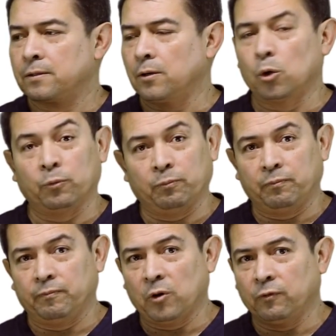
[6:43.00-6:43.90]
So hope,
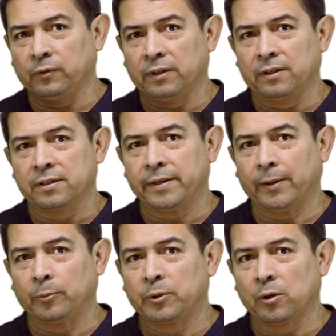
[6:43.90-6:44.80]
hopefully this
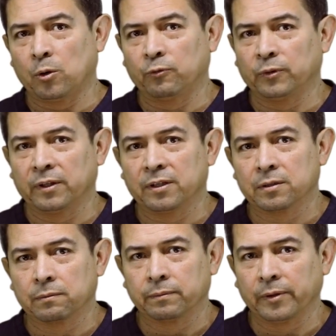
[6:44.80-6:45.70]
helped. Hopefully
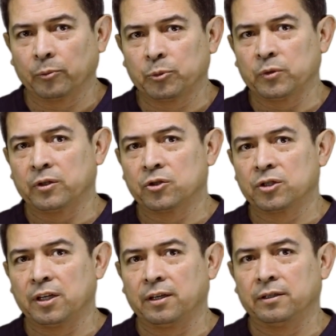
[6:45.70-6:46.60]
this helped you
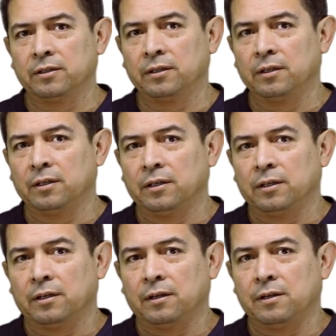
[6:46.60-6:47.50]
understand
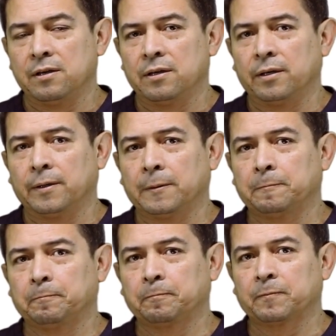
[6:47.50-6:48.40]
the
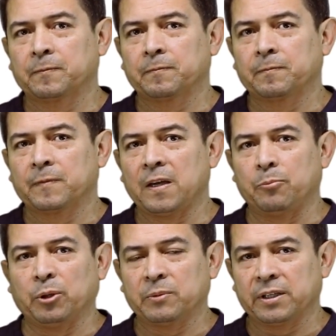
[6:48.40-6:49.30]
uh,
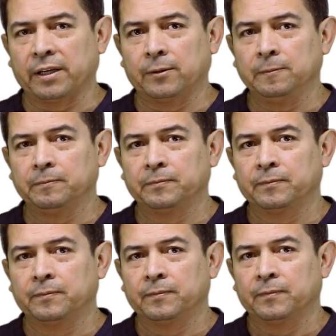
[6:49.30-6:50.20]
heat pump cycle.
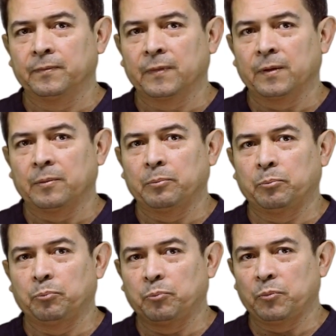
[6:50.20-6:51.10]

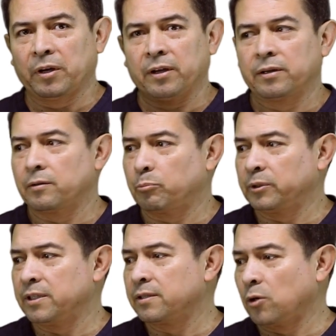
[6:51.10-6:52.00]
And
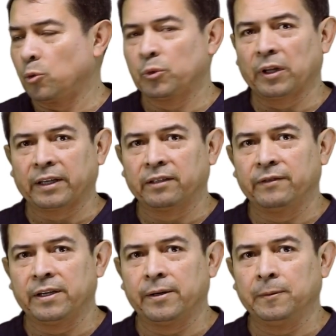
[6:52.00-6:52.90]
please, I hope you liked the
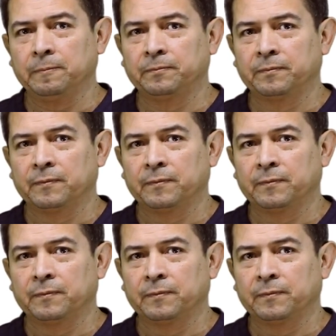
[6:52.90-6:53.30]
video